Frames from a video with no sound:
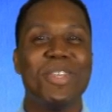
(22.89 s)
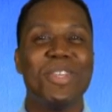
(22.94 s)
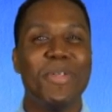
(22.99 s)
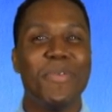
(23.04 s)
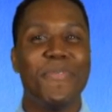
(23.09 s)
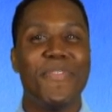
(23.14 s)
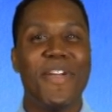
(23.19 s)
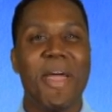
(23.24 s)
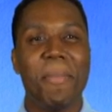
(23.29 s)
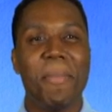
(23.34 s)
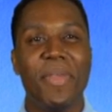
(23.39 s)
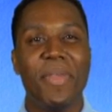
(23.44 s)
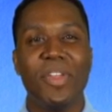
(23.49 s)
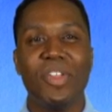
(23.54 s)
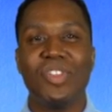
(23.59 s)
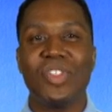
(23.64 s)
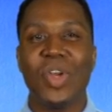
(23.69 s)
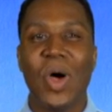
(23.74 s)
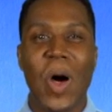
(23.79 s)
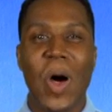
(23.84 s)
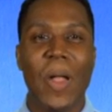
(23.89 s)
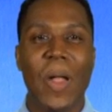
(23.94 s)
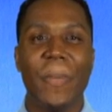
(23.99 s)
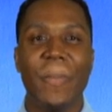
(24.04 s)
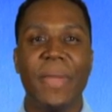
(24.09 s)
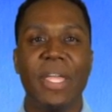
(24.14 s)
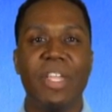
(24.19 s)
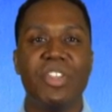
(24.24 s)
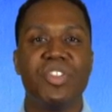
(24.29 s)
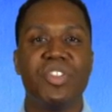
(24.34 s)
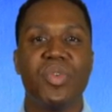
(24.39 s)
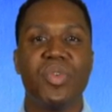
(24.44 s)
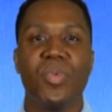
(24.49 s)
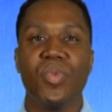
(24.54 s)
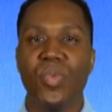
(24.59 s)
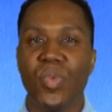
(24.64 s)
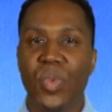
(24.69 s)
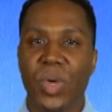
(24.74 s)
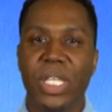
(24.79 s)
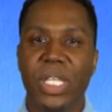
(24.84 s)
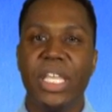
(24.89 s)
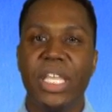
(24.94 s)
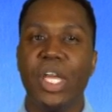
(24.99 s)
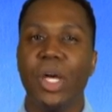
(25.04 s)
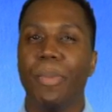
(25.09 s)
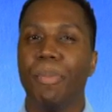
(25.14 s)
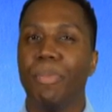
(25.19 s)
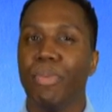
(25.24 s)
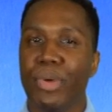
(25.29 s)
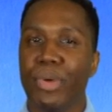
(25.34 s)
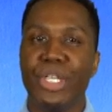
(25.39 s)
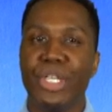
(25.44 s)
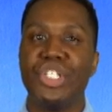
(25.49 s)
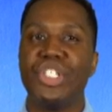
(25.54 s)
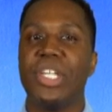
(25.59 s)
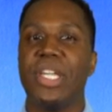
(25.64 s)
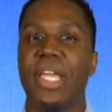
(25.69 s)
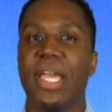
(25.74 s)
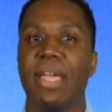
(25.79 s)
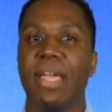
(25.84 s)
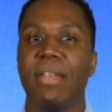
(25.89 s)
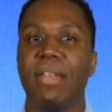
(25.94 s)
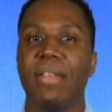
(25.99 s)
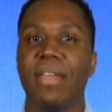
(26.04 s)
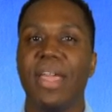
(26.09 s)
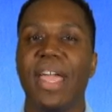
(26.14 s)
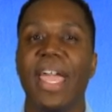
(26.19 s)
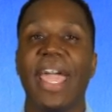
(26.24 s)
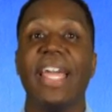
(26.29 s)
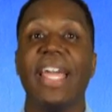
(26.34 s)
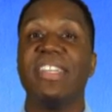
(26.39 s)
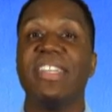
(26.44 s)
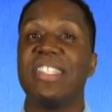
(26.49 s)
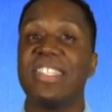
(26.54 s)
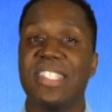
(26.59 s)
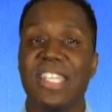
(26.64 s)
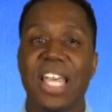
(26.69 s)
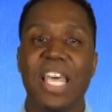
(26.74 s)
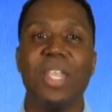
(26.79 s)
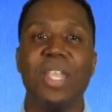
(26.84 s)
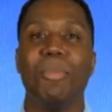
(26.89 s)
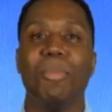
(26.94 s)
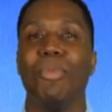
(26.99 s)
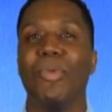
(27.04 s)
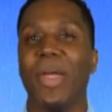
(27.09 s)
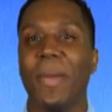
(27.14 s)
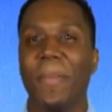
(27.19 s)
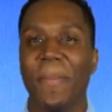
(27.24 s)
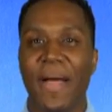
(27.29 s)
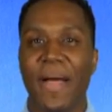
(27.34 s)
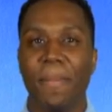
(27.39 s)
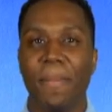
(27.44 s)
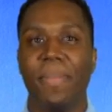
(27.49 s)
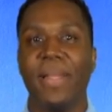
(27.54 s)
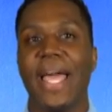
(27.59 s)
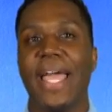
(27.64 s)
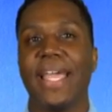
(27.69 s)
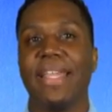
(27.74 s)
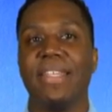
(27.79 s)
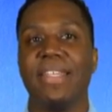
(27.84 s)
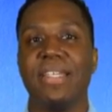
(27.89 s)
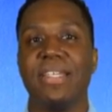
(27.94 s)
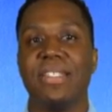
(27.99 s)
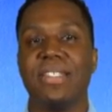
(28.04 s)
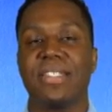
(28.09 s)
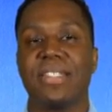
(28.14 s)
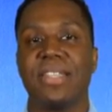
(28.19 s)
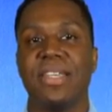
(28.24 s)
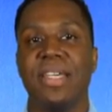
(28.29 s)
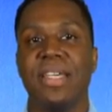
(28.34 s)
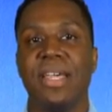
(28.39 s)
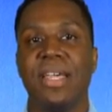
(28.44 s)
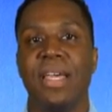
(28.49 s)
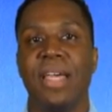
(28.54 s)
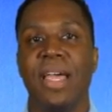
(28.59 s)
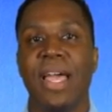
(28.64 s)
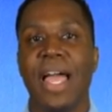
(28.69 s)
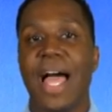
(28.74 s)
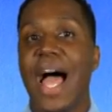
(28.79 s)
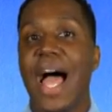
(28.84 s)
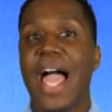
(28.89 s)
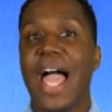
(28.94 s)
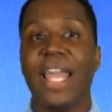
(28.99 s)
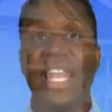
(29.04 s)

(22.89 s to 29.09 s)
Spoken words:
in a family that taught me to really appreciate and celebrate my Blackness. I